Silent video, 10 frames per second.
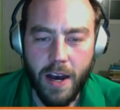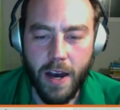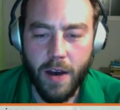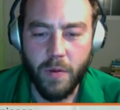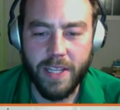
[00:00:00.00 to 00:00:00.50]

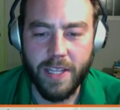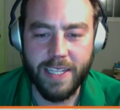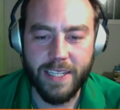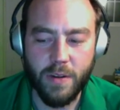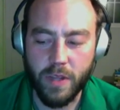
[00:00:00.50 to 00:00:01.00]
With
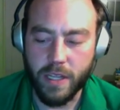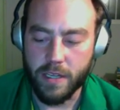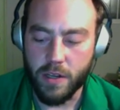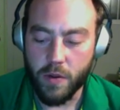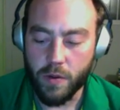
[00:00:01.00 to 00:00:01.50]
this
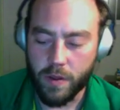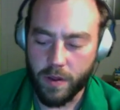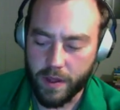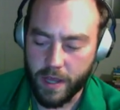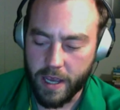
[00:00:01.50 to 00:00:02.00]
new
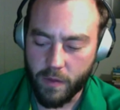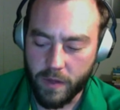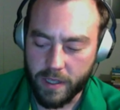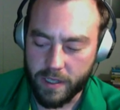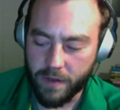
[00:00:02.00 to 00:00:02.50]
thing,
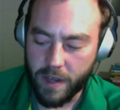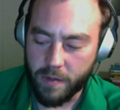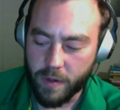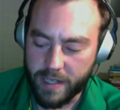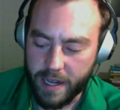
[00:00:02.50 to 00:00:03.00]
with this
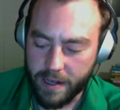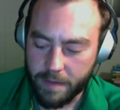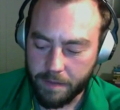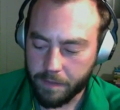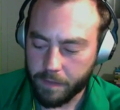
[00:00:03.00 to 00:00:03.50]
Facebook data,
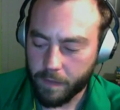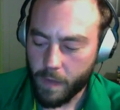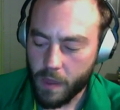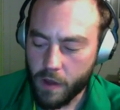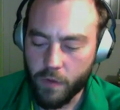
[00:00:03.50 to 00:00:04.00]

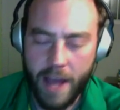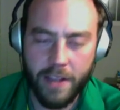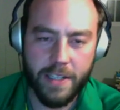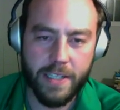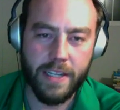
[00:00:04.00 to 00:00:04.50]

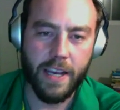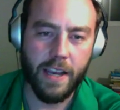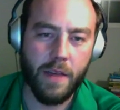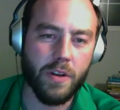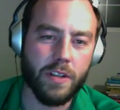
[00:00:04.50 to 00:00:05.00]
rather than saying
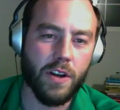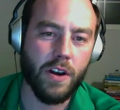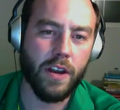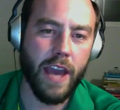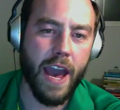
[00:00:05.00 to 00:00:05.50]
I want to
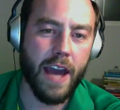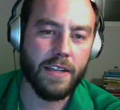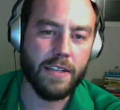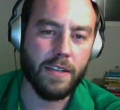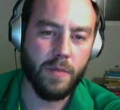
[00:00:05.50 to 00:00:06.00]
target
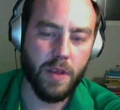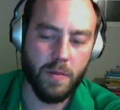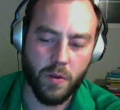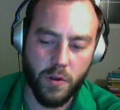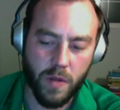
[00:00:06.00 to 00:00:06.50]
ads to
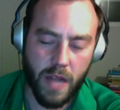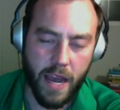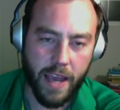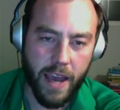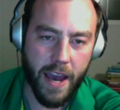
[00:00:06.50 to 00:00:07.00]
people who
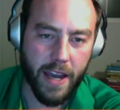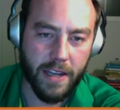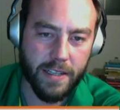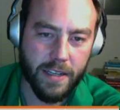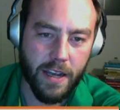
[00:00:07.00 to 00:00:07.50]
like
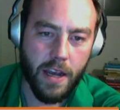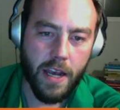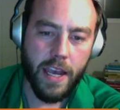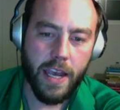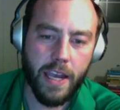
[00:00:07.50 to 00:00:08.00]
X,
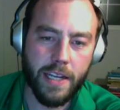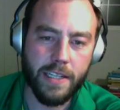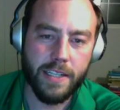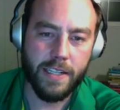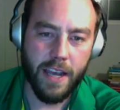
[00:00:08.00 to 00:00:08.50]
it
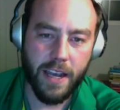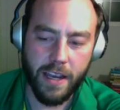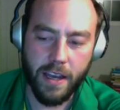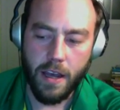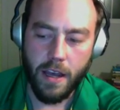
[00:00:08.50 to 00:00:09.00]
is
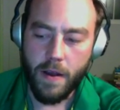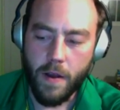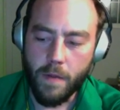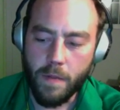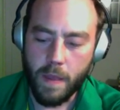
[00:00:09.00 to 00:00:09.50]
saying,
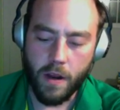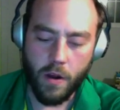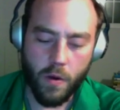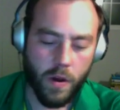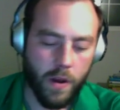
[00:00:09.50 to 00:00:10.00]

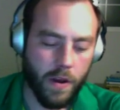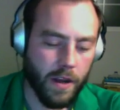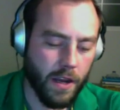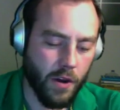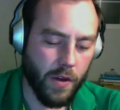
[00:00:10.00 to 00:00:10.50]

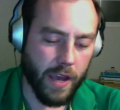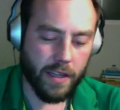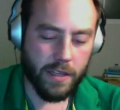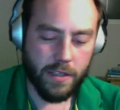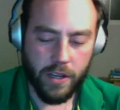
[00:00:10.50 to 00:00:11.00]
okay,
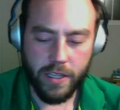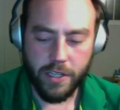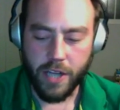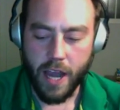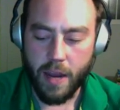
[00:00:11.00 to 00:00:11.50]
let's look at the
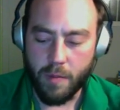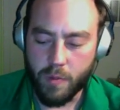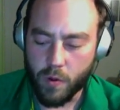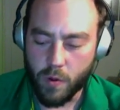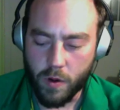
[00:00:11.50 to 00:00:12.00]
giant
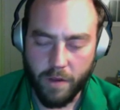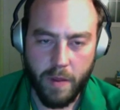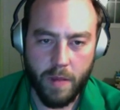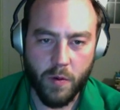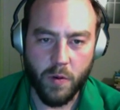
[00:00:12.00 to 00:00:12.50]
pool of
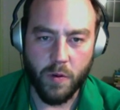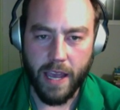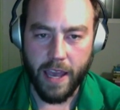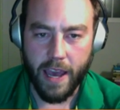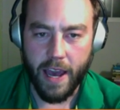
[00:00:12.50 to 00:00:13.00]
people who
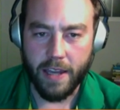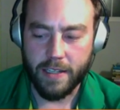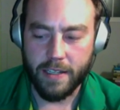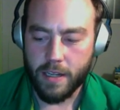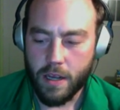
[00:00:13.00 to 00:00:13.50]
like
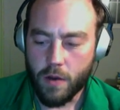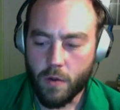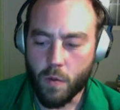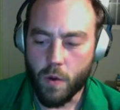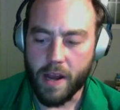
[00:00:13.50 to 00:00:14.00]
X.
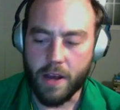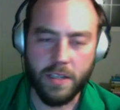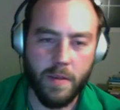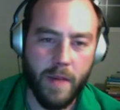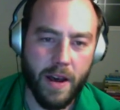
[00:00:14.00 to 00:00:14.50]
What
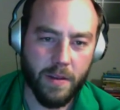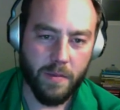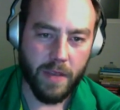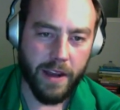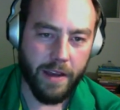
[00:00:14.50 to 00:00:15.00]
else about them
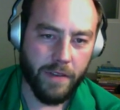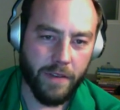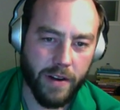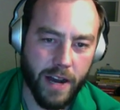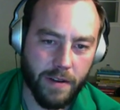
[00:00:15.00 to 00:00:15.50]
can I
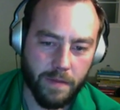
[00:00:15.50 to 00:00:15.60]
figure out?